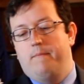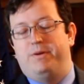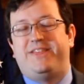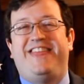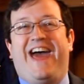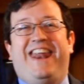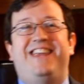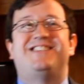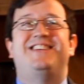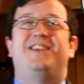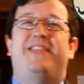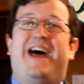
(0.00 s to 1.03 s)
But
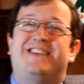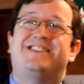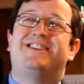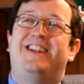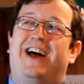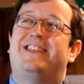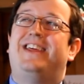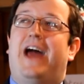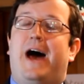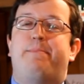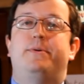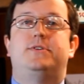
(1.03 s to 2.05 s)
that's not the
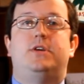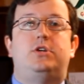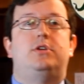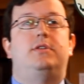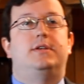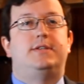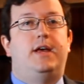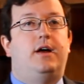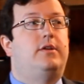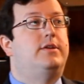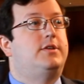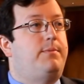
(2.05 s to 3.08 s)
opposition that's
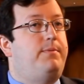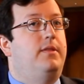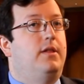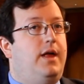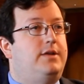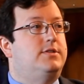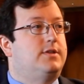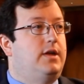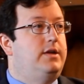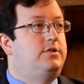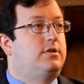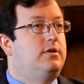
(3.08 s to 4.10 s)
held us up in the
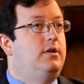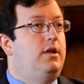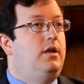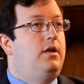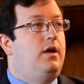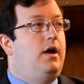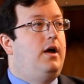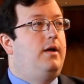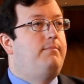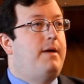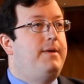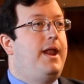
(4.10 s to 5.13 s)
legislature.
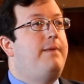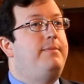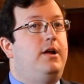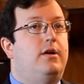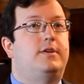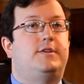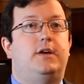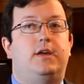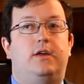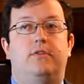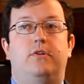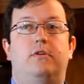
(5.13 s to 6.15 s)
I mean, I'm here to tell
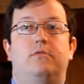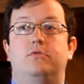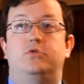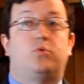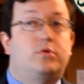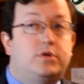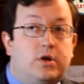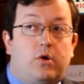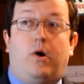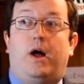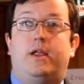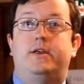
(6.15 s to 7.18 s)
you the Georgia
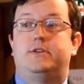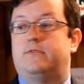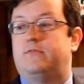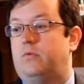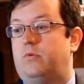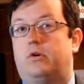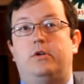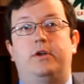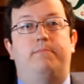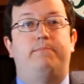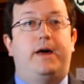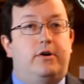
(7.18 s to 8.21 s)
Equalities of the world
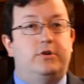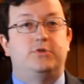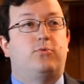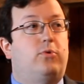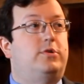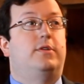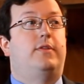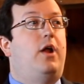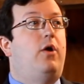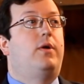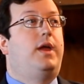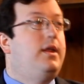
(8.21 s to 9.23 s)
and Better Georgia, they
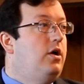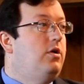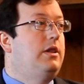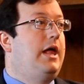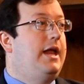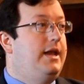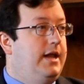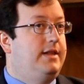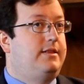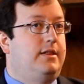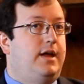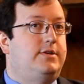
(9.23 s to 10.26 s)
don't get a whole lot done at
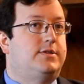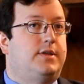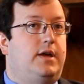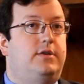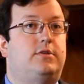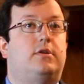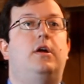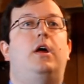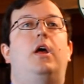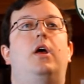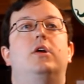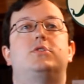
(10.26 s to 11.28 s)
the legislature.
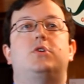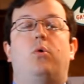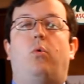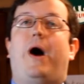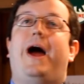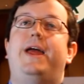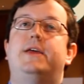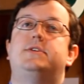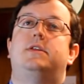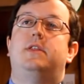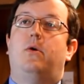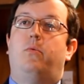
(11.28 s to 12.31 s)
So why is
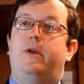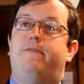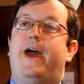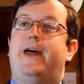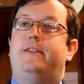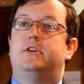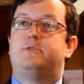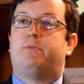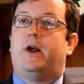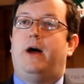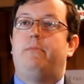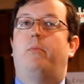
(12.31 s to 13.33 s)
it that we've had this
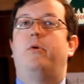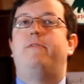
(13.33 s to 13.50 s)
problem?